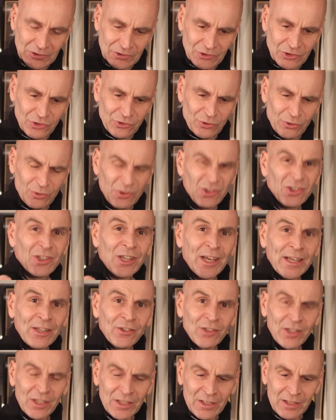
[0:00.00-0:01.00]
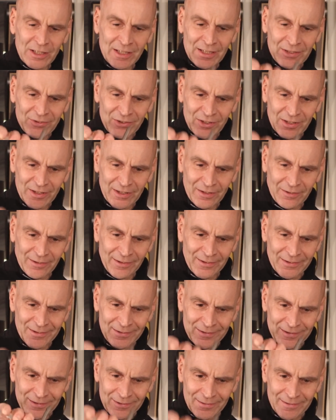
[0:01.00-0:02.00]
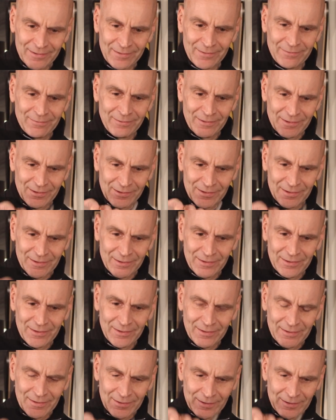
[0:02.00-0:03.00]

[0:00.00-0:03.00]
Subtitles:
Just looks nice and classy there, doesn't it? Really does.